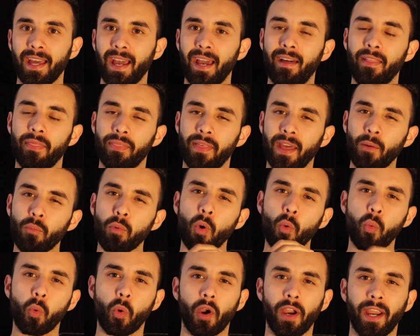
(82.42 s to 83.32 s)
and they were
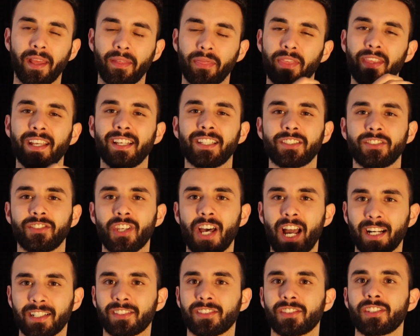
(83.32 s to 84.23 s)
wearing the
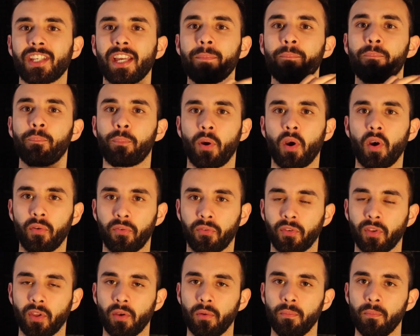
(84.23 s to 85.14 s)
exact same
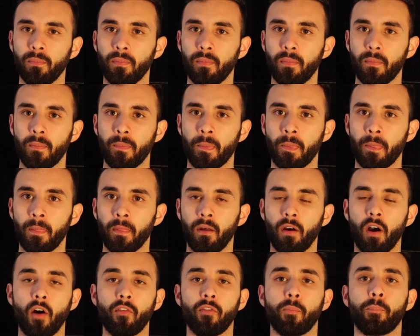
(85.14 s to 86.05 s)
perfume
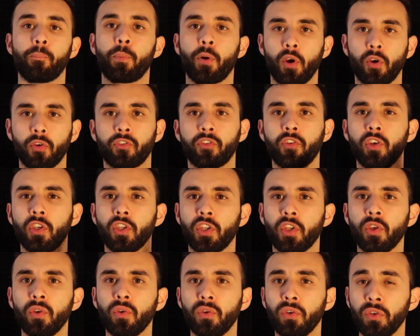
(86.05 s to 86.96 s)
of a person
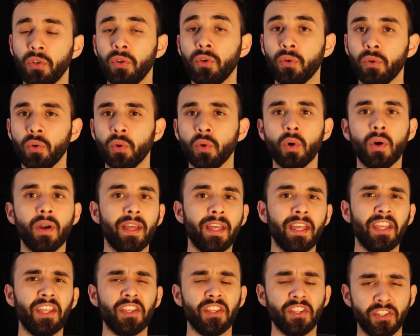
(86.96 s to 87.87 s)
you knew
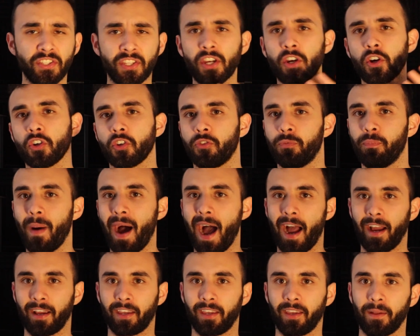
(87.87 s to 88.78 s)
years
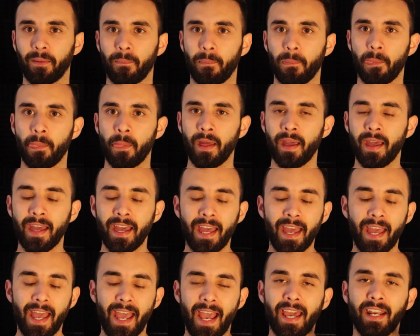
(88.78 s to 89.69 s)
back?
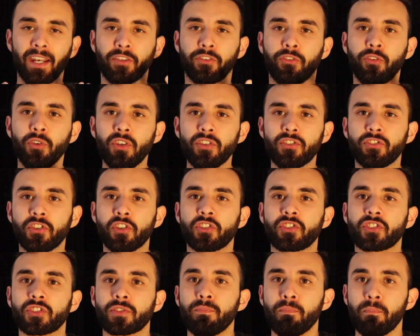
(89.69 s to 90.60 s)
And as soon as you
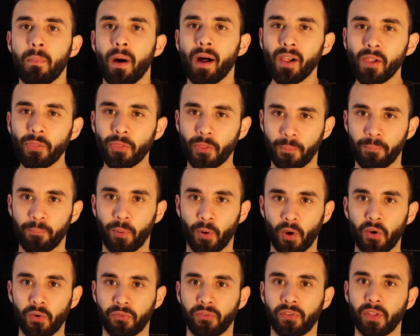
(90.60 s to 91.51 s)
smelled the
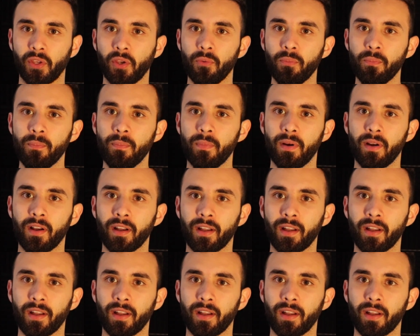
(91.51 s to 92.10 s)
perfume,